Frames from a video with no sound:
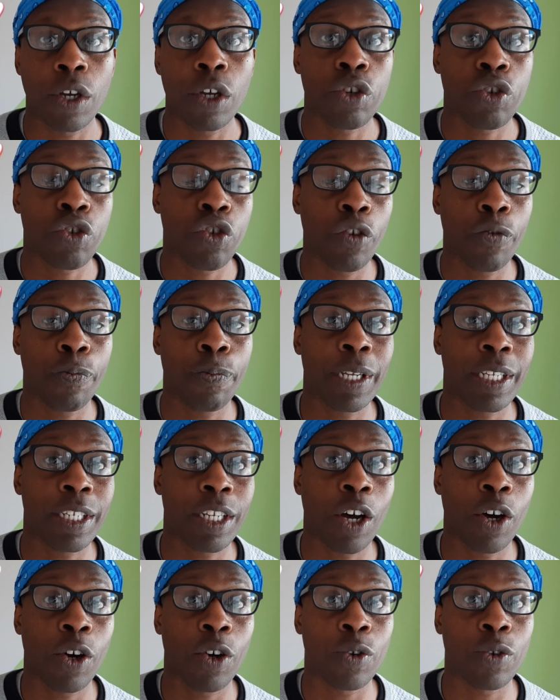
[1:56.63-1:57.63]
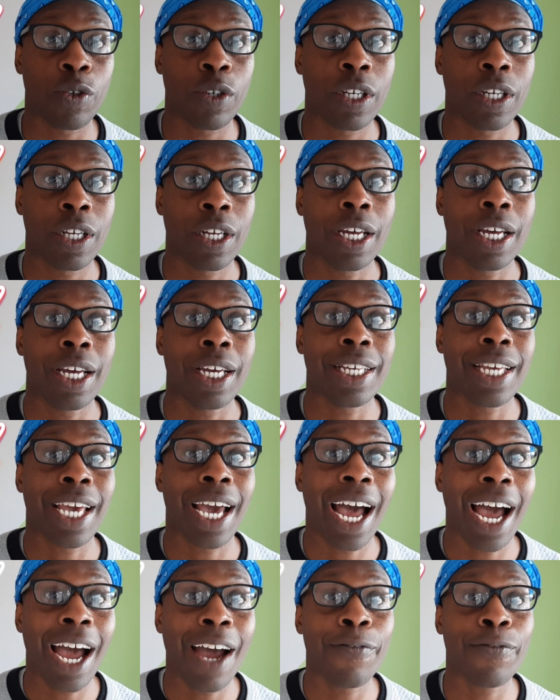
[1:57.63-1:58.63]
Truth be told, you
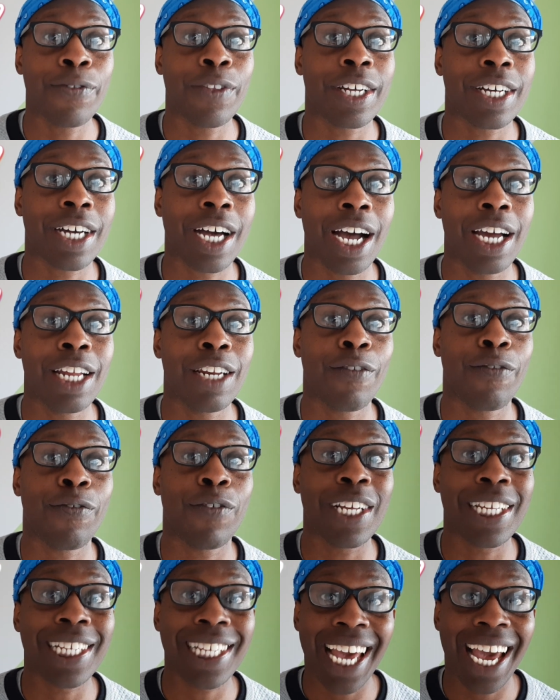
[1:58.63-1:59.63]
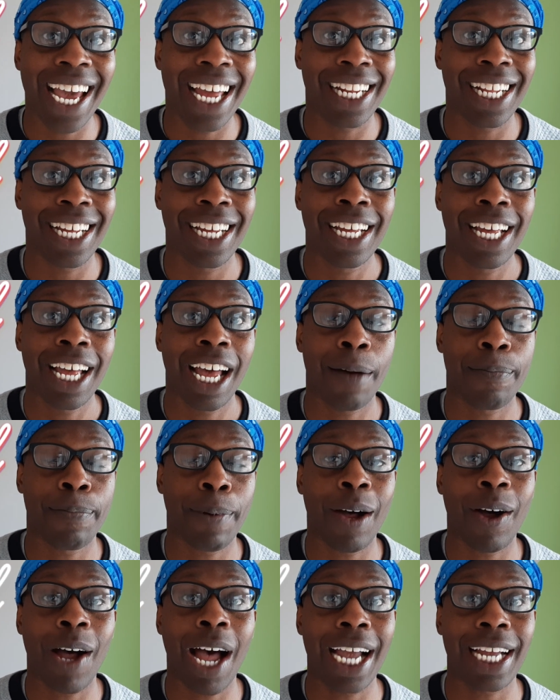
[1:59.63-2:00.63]
have to kind of forget
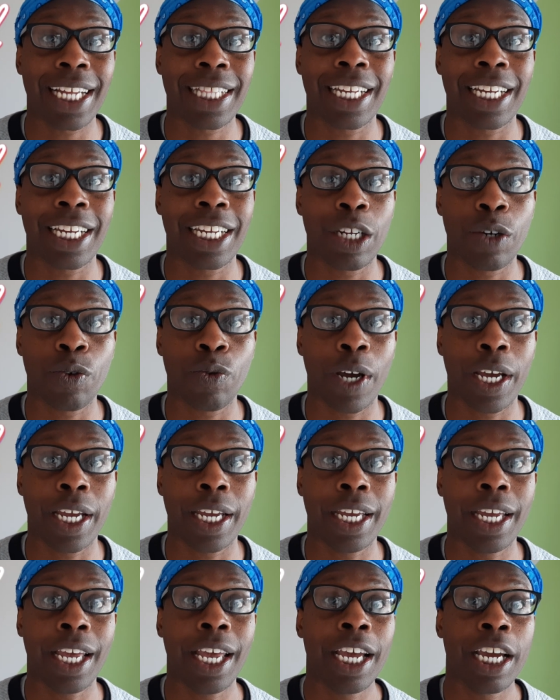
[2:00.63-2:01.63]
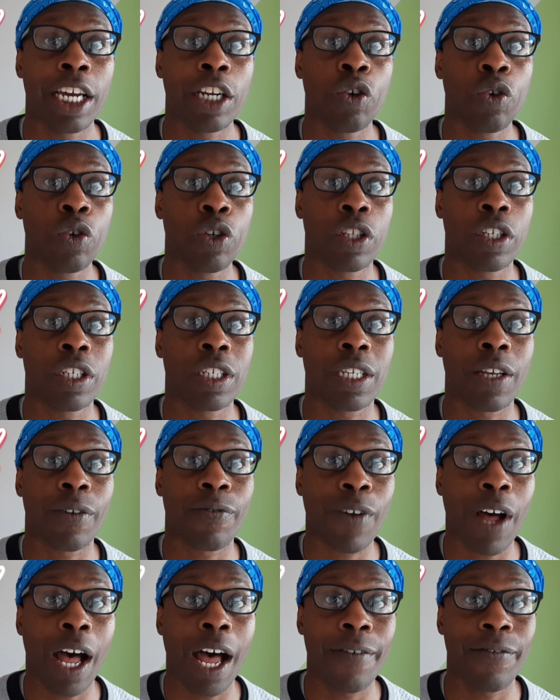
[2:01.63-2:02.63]
about acting in a way in order to
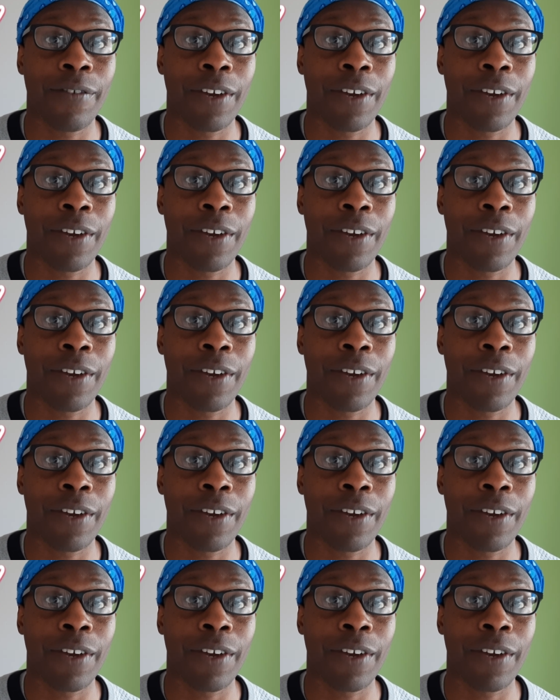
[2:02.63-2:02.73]
survive